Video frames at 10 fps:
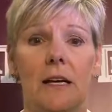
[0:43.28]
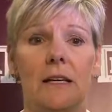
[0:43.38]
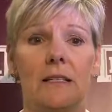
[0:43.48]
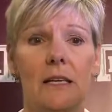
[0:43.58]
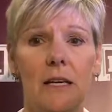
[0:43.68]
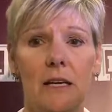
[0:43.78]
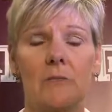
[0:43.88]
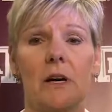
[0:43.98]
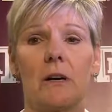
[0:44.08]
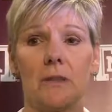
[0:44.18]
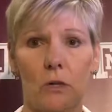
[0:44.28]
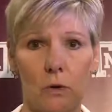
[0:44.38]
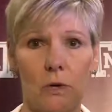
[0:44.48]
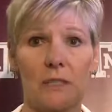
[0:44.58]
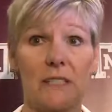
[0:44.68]
a team on the
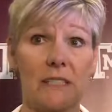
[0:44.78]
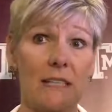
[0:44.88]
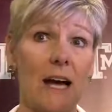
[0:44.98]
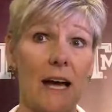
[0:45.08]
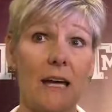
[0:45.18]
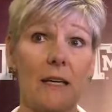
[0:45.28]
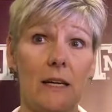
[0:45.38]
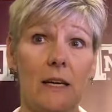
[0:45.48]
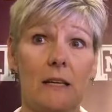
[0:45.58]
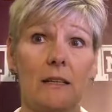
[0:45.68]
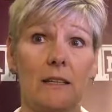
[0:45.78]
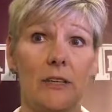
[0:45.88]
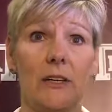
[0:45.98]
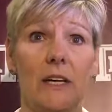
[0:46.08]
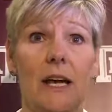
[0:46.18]
court decide that
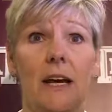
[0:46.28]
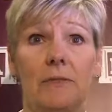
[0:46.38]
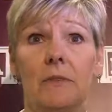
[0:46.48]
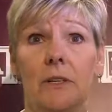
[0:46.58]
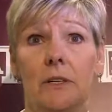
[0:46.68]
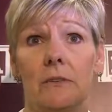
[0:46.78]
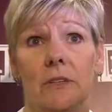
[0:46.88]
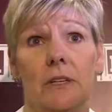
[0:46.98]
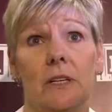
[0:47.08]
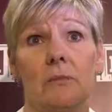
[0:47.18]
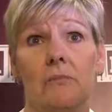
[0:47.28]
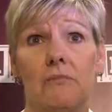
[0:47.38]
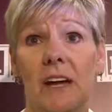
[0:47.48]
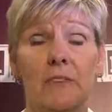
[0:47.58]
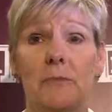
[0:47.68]
they're going to
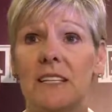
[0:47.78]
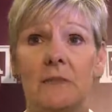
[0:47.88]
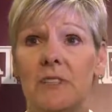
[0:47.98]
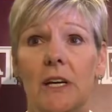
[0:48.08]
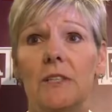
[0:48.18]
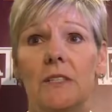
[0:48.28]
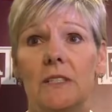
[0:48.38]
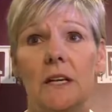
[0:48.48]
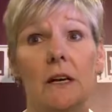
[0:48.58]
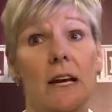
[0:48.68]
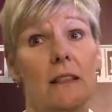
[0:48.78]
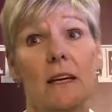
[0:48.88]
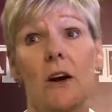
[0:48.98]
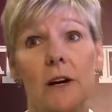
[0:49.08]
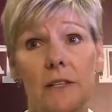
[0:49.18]
have to make some changes. And I
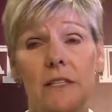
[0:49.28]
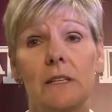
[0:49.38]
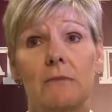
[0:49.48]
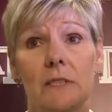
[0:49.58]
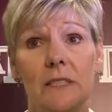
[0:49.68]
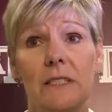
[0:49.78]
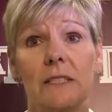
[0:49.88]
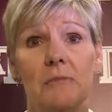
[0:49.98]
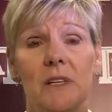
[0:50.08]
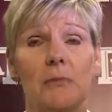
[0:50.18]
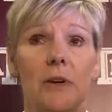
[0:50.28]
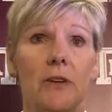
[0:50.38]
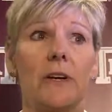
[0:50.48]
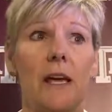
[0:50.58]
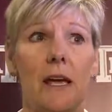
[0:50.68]
think Hardesty really stepped up with
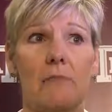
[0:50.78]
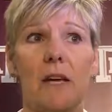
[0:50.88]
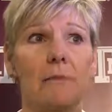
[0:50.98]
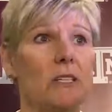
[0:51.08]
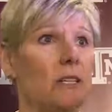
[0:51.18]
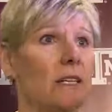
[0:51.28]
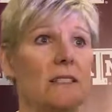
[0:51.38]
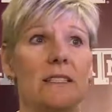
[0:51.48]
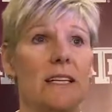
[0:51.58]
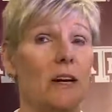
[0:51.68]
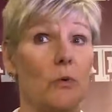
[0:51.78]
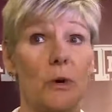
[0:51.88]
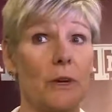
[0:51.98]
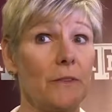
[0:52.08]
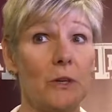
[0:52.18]
her game. Maybe she doesn't say a
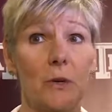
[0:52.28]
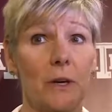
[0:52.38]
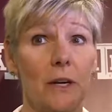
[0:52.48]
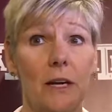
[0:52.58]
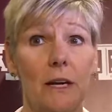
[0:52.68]
word on the court.